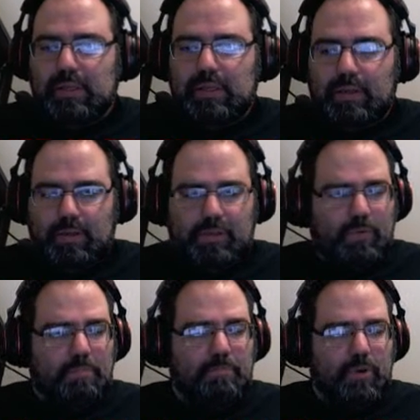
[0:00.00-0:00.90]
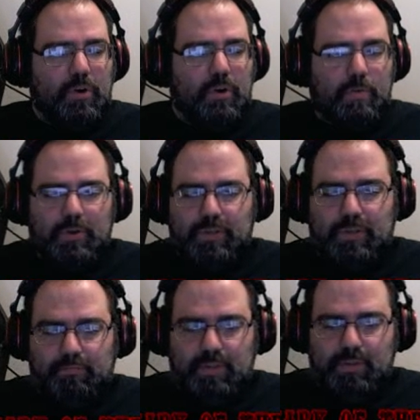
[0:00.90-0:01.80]
Because we're murder hobos, and
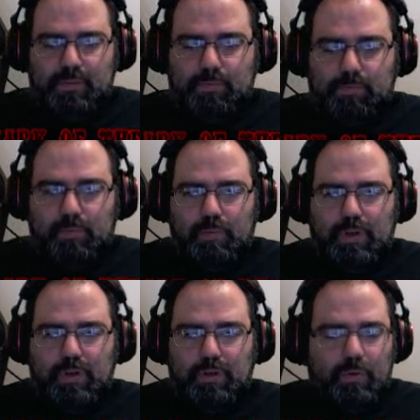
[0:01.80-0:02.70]
that's what we do.